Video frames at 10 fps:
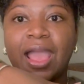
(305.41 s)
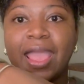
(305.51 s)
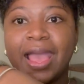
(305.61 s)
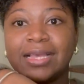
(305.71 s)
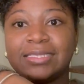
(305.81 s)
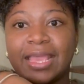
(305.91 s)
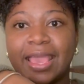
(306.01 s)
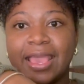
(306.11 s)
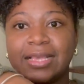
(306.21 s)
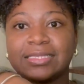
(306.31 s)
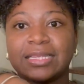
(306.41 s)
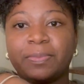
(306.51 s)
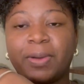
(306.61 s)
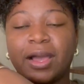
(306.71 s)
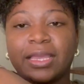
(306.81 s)
has a
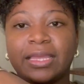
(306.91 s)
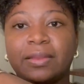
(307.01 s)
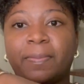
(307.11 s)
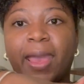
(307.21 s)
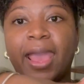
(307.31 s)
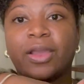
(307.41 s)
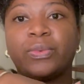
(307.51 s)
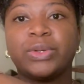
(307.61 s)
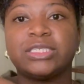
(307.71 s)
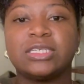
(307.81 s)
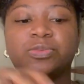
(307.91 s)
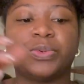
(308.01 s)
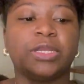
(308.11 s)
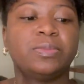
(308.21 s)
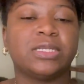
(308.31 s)
slip pocket in the back, which is
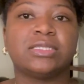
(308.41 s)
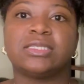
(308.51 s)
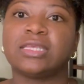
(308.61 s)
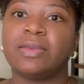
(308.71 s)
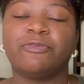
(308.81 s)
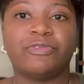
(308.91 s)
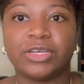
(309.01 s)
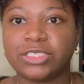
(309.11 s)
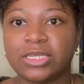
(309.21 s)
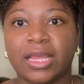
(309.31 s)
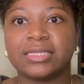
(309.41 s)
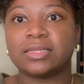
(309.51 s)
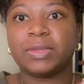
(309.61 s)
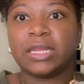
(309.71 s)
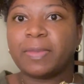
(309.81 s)
pretty much the same function as
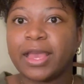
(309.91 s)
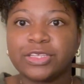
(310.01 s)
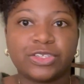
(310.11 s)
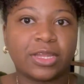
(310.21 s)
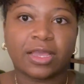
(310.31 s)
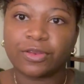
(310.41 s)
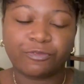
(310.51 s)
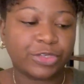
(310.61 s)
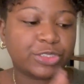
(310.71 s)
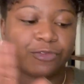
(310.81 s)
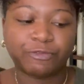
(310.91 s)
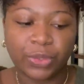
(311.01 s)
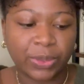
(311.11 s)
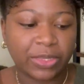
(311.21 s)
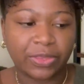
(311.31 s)
the mini bags. You're not going to fit your
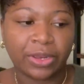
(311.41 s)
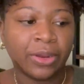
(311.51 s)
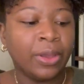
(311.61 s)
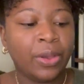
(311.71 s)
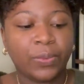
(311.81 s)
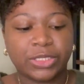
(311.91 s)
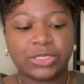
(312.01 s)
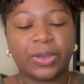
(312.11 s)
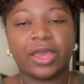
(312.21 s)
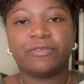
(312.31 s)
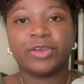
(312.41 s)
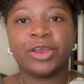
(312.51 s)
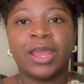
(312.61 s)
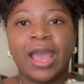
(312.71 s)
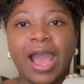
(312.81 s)
phone in there
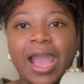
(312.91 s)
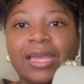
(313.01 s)
whatsoever. I